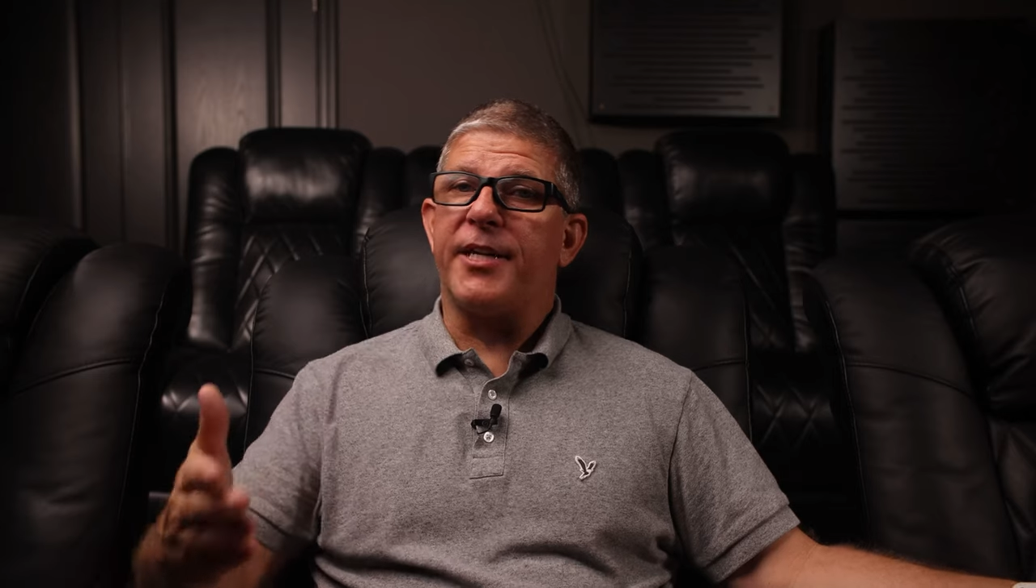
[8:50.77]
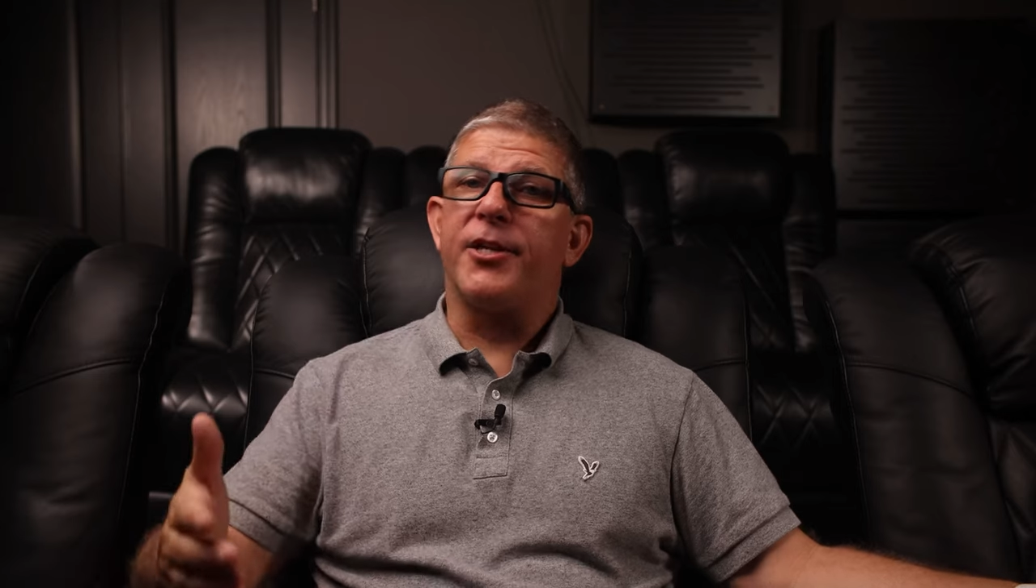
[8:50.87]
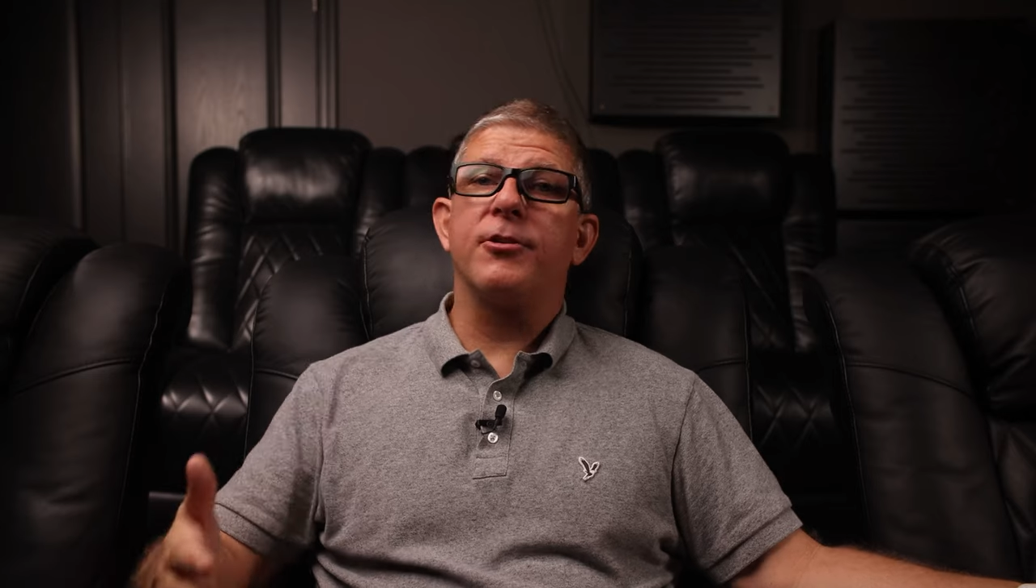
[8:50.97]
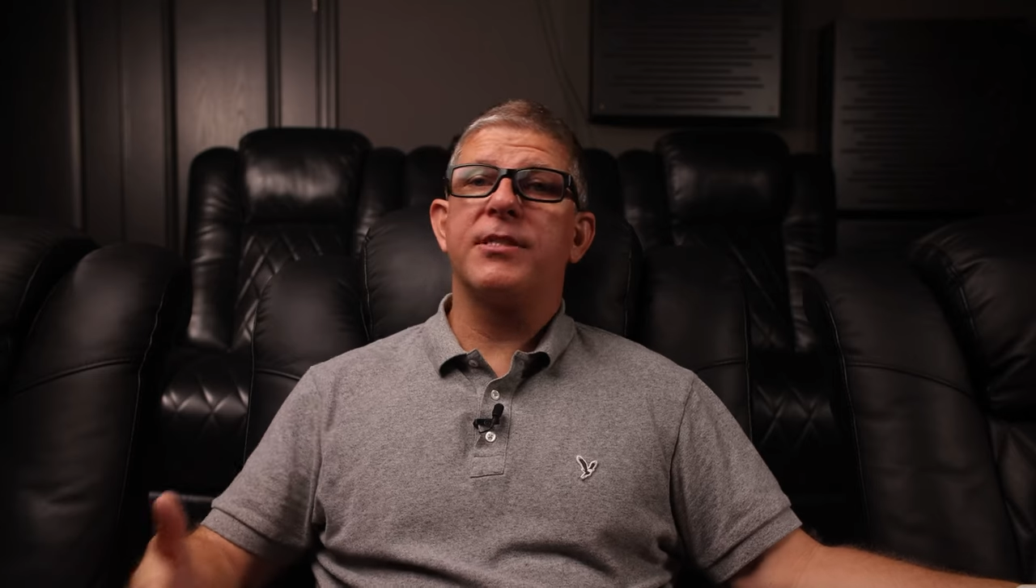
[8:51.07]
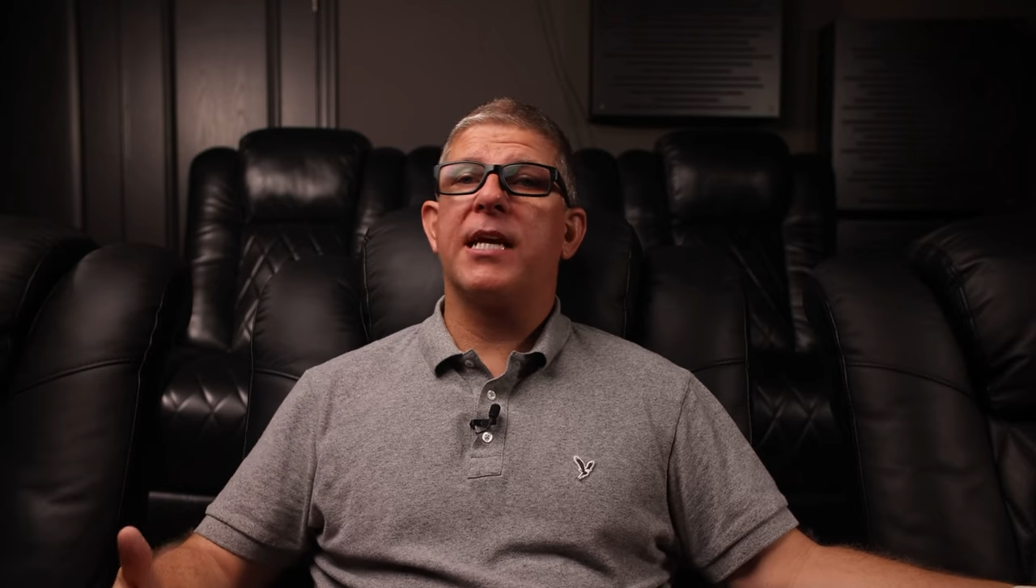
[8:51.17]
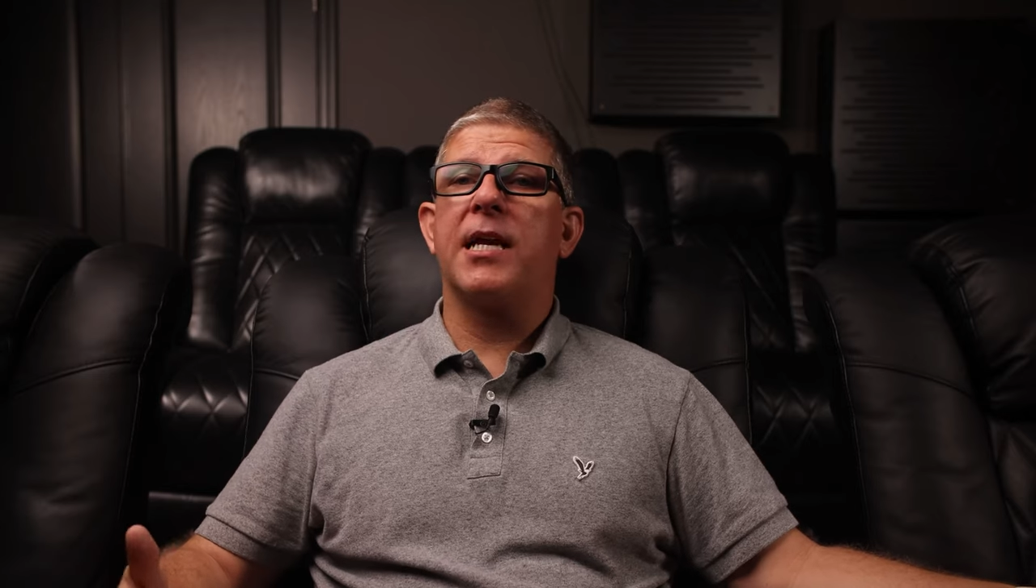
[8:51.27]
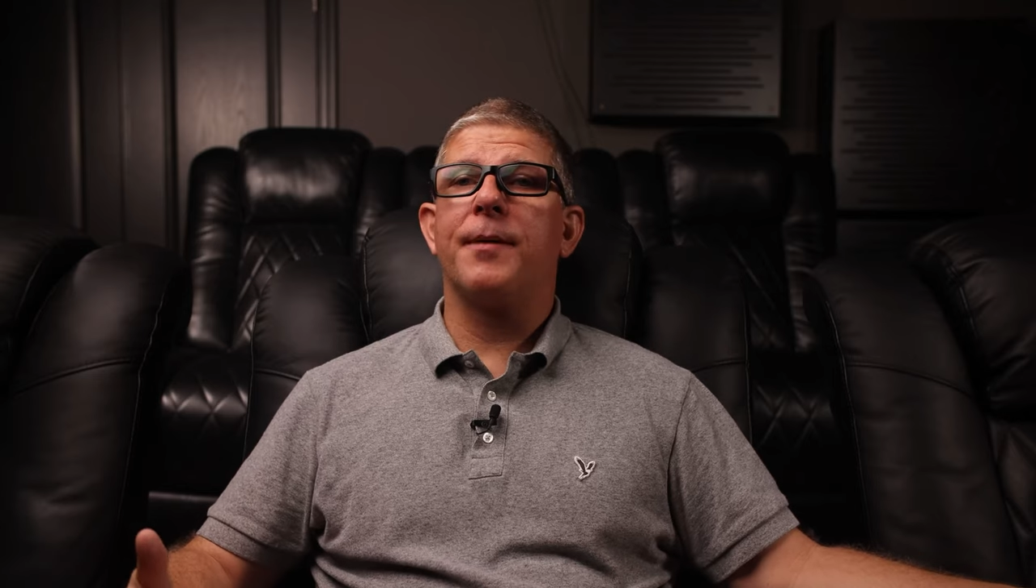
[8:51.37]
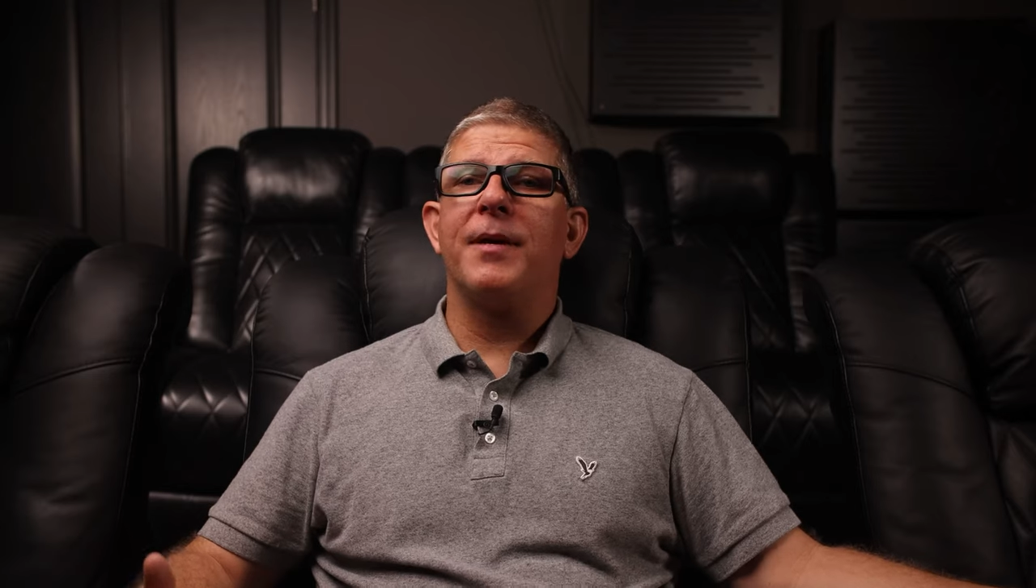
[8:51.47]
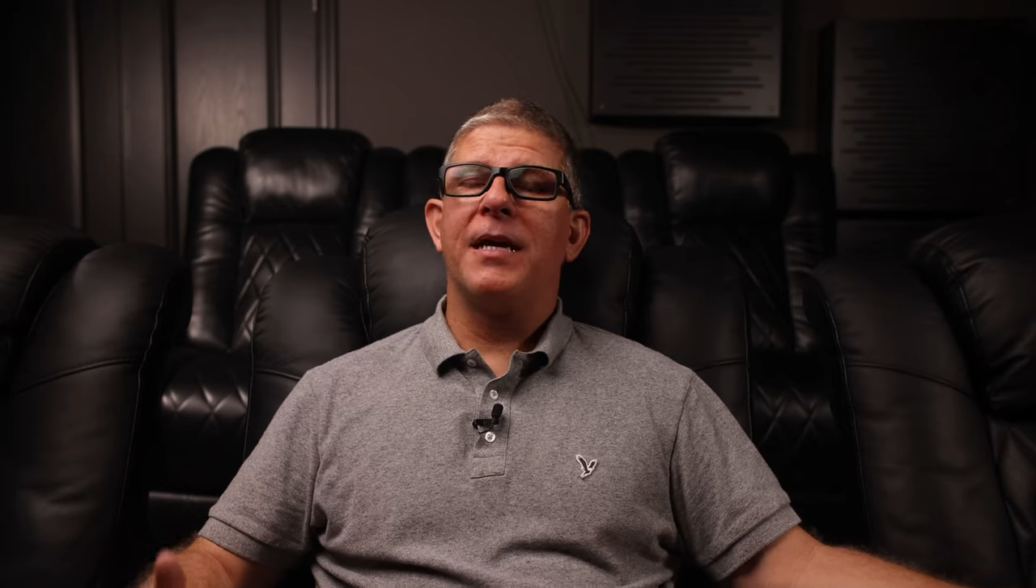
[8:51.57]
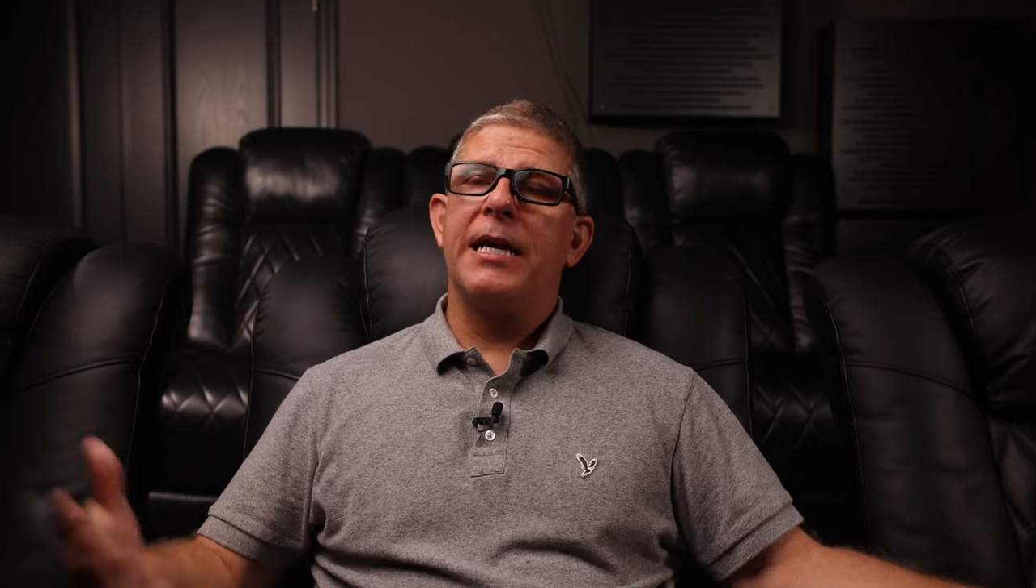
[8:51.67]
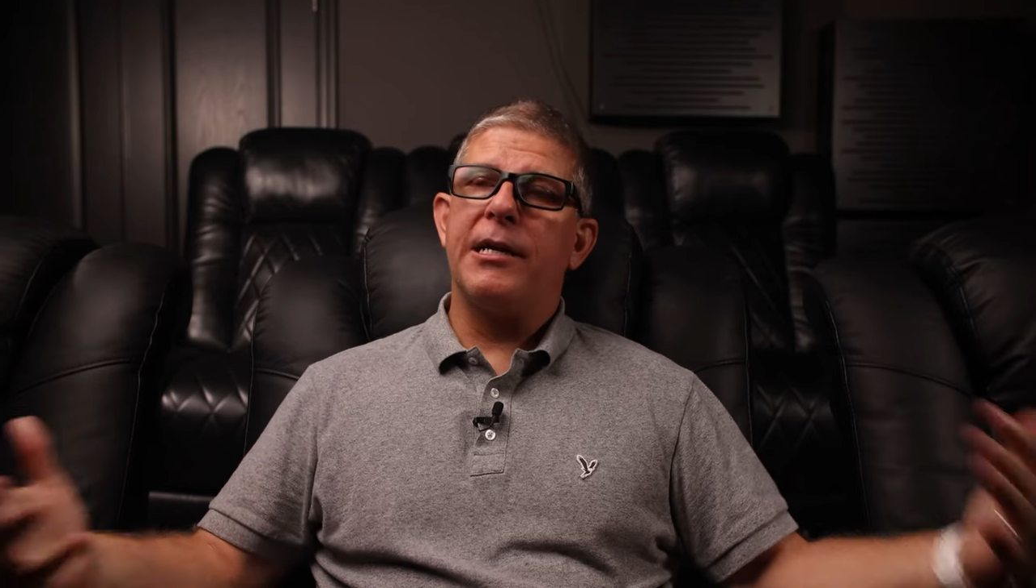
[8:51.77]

in your setup,